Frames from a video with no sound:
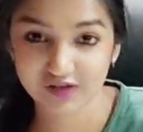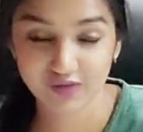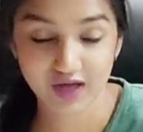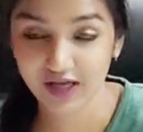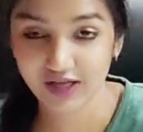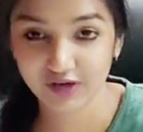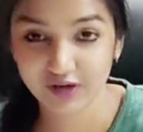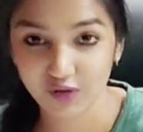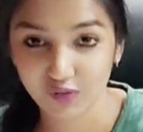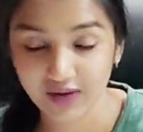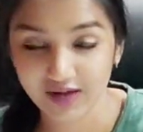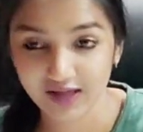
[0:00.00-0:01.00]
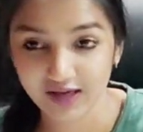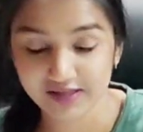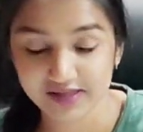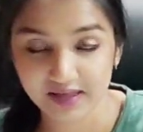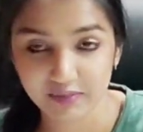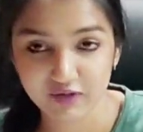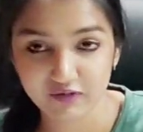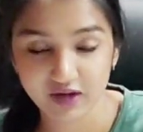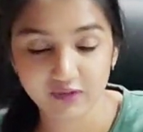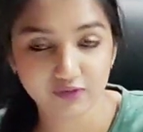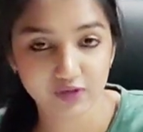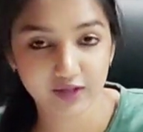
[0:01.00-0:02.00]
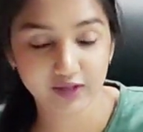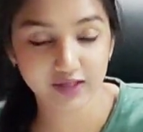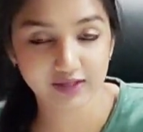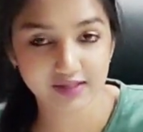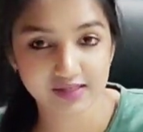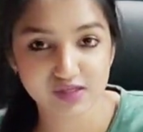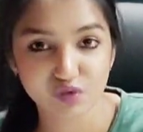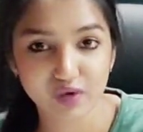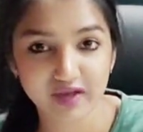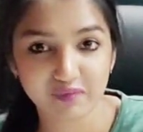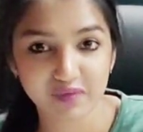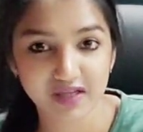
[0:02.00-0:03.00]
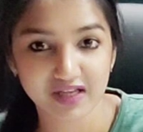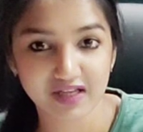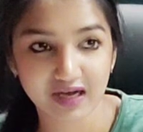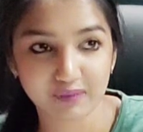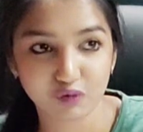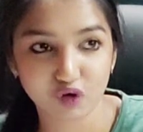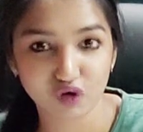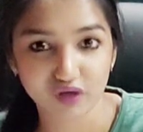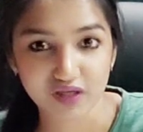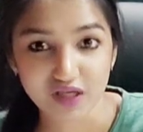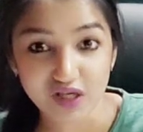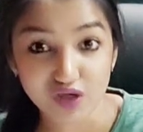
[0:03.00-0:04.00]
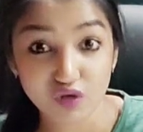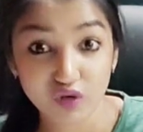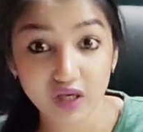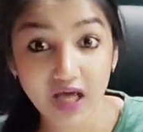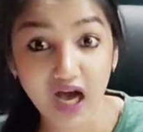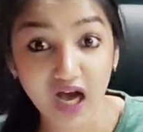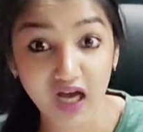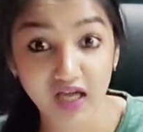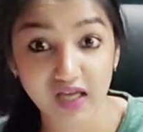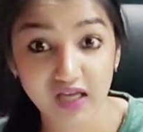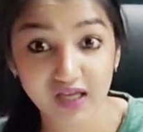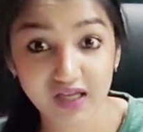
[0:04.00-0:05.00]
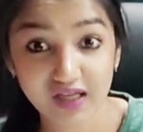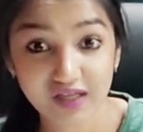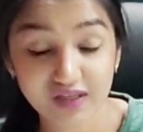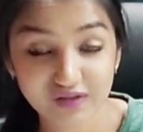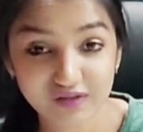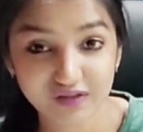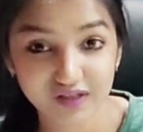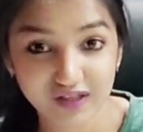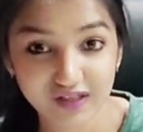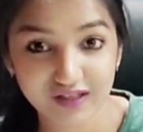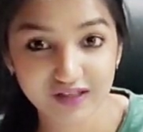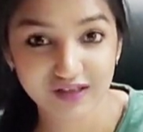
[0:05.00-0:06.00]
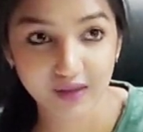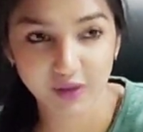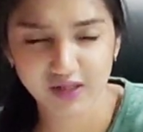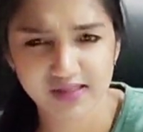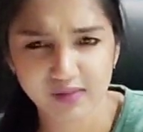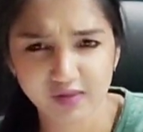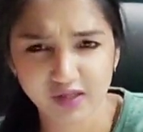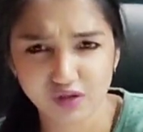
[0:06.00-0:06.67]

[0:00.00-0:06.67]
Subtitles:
I don't know where that is coming from, but this is what I'm picking up on. You're on a high, you know, about something.